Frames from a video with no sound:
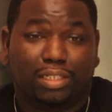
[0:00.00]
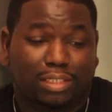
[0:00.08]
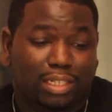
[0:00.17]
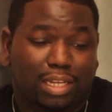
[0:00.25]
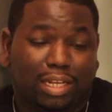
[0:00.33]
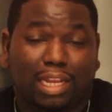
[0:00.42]

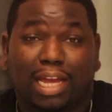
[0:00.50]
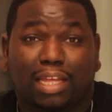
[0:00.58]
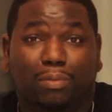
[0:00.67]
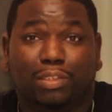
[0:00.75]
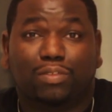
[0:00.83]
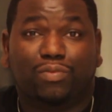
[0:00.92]
It looked like
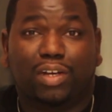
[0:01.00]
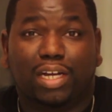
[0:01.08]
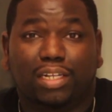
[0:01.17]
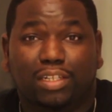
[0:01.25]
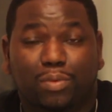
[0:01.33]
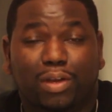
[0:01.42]
it was
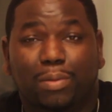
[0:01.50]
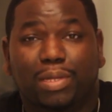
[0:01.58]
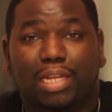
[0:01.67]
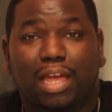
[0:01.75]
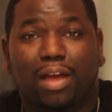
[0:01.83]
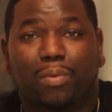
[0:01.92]
fun. You want to be
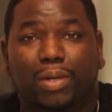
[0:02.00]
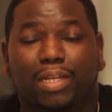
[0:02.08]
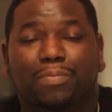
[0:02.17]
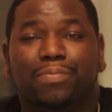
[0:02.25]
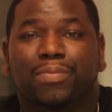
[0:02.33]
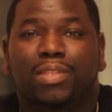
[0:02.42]
down with it.